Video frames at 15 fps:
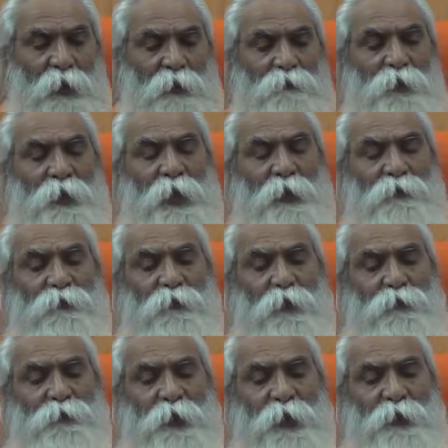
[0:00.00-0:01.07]
convenience
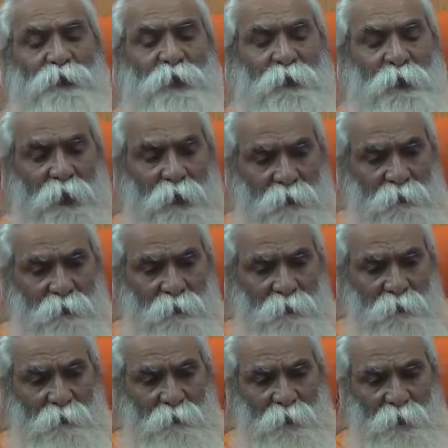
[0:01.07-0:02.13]
of each other.
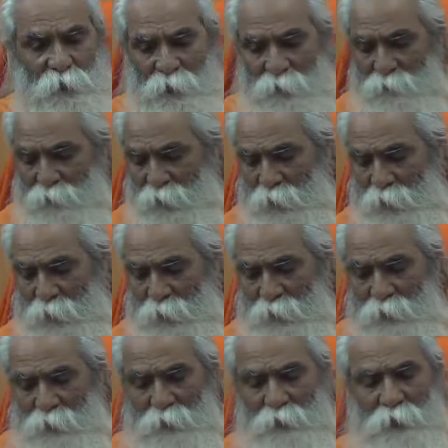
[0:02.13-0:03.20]
They
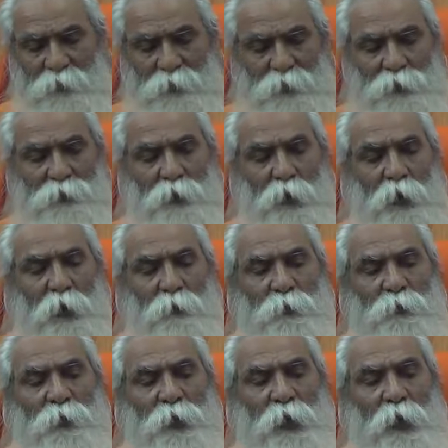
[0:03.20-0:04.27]
can
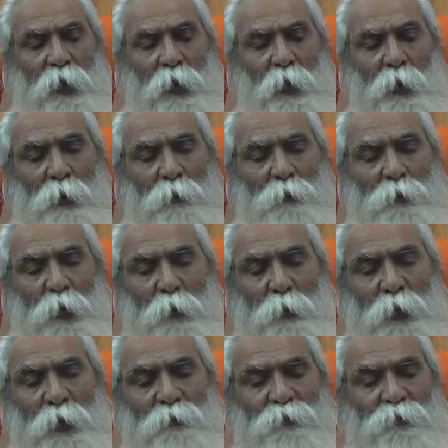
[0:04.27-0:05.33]
solve their all
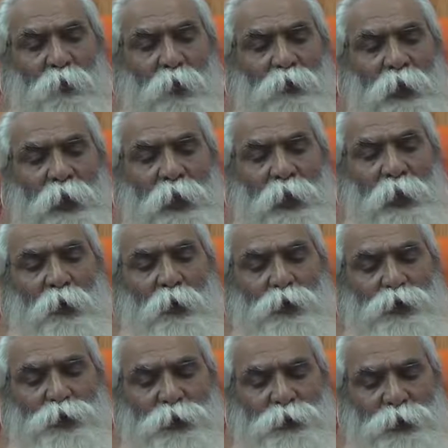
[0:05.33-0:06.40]
problems on the
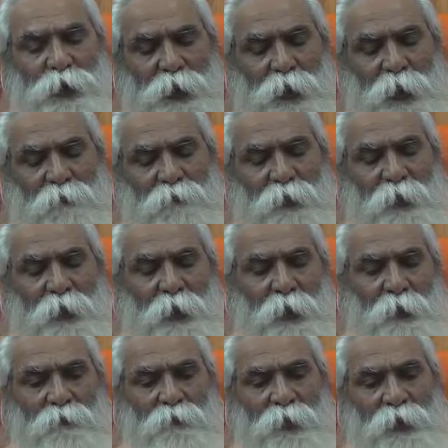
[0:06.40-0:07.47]
negotiation table
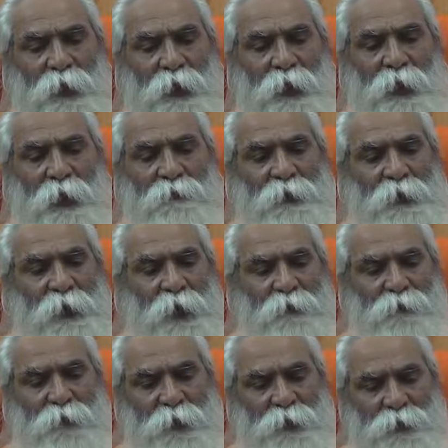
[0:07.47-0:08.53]
with the love and
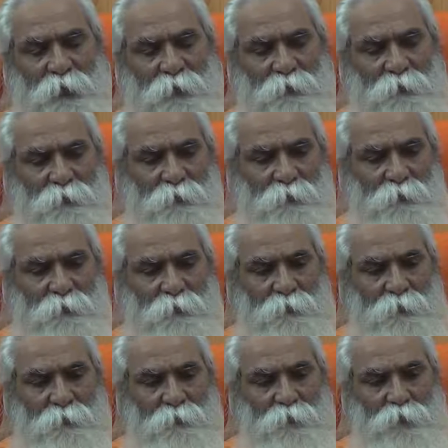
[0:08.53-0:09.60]
affection.
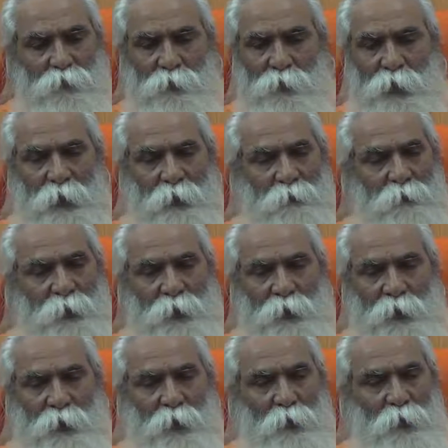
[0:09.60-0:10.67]
So there
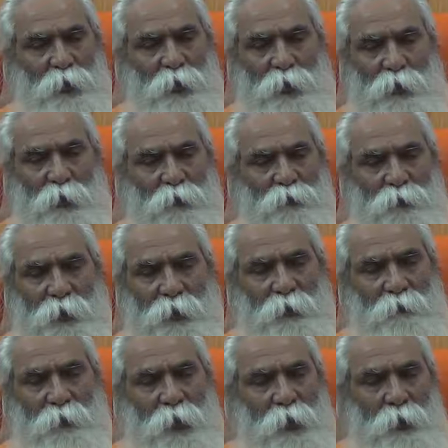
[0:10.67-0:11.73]
will no need of
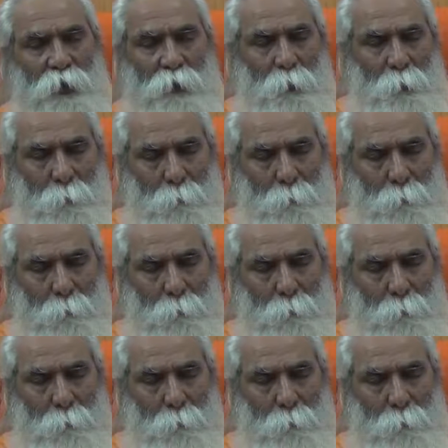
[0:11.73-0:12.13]
any bar.